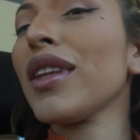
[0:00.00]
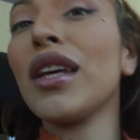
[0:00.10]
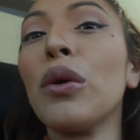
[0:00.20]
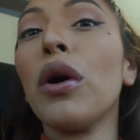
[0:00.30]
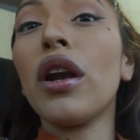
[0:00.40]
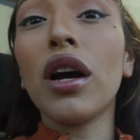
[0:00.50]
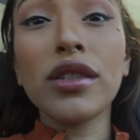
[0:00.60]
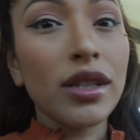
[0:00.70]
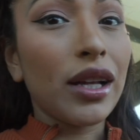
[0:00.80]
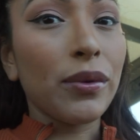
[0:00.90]
it went
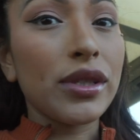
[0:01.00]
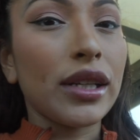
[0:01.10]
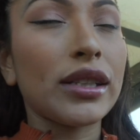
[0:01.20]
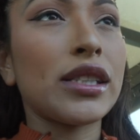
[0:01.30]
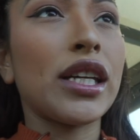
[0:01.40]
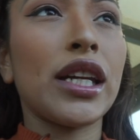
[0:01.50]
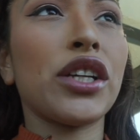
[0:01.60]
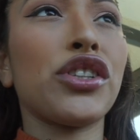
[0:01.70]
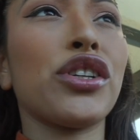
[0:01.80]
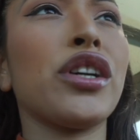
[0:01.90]
on till I was like a
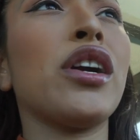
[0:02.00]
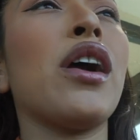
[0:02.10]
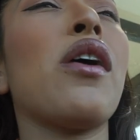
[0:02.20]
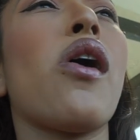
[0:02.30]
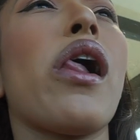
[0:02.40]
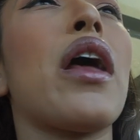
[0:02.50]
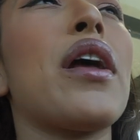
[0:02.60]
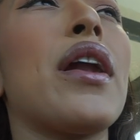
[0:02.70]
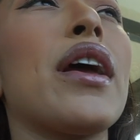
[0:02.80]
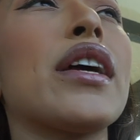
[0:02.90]
teenager
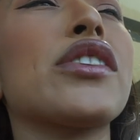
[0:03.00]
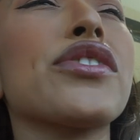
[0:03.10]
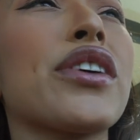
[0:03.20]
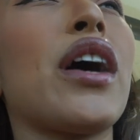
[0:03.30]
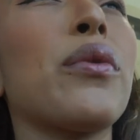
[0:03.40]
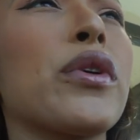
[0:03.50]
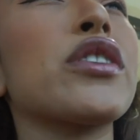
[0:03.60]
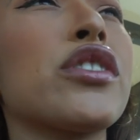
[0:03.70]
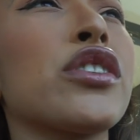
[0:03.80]
and it just got worse